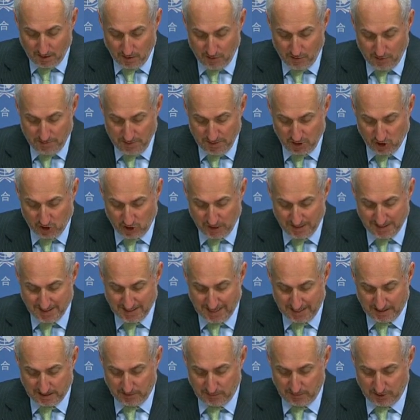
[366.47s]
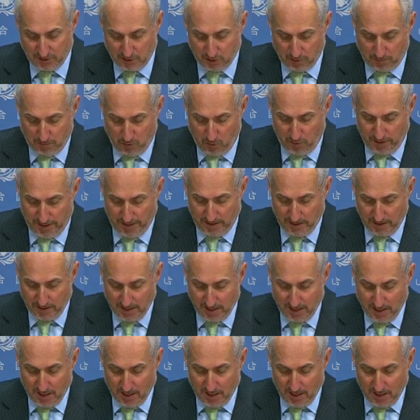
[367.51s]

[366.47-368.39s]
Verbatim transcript: The mission is actively supporting